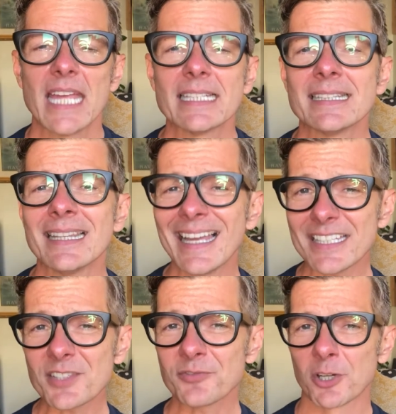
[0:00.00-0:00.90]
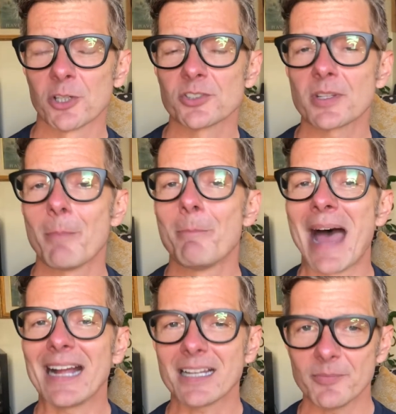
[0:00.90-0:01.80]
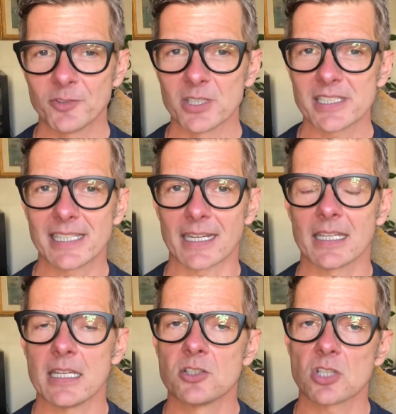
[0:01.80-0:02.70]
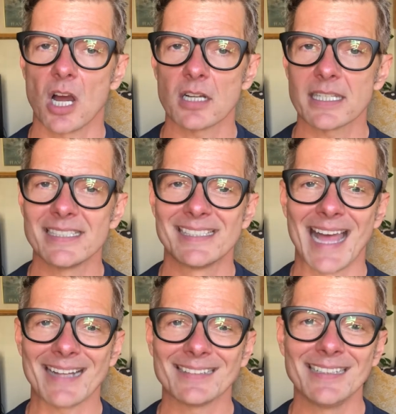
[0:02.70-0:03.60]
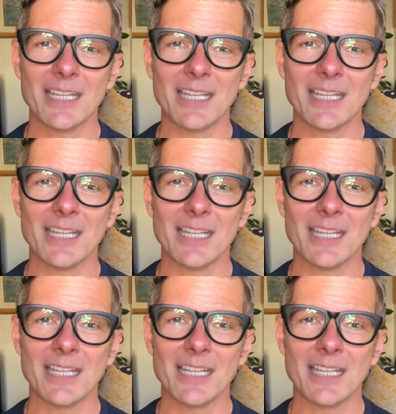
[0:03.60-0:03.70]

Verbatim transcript: Let's first back up for a second and talk exactly